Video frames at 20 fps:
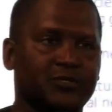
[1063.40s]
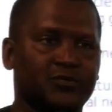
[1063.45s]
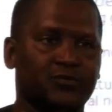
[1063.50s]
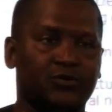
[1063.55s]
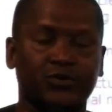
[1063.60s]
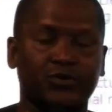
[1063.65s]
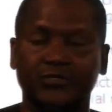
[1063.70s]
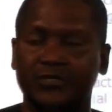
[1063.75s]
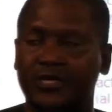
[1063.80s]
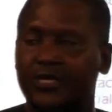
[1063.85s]

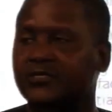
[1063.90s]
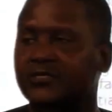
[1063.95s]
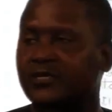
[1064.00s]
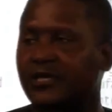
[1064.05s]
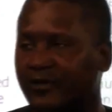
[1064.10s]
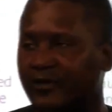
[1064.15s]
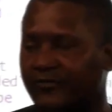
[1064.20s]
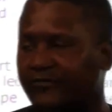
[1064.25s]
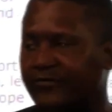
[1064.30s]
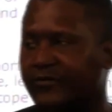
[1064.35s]
It cost us
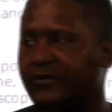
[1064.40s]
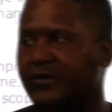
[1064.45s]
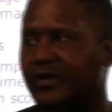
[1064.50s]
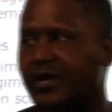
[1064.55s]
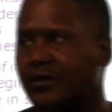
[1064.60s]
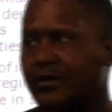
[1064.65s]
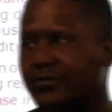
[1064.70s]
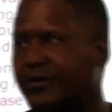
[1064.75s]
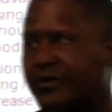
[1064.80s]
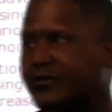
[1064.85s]

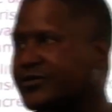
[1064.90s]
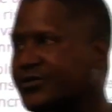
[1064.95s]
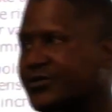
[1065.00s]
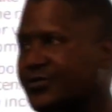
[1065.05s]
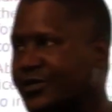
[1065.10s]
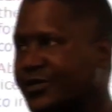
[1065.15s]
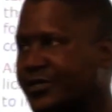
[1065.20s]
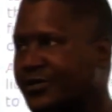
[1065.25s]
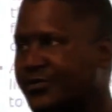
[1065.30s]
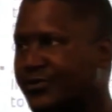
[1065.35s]
heavy amount
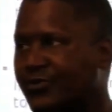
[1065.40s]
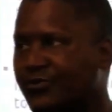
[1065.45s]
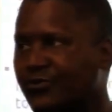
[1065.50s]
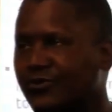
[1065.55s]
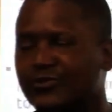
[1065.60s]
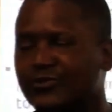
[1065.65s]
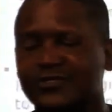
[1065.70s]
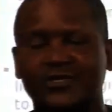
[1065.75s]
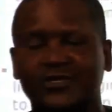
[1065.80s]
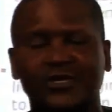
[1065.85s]
of money
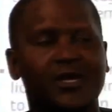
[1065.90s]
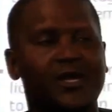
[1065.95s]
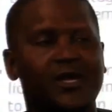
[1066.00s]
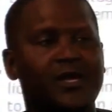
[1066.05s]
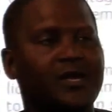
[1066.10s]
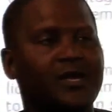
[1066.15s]
because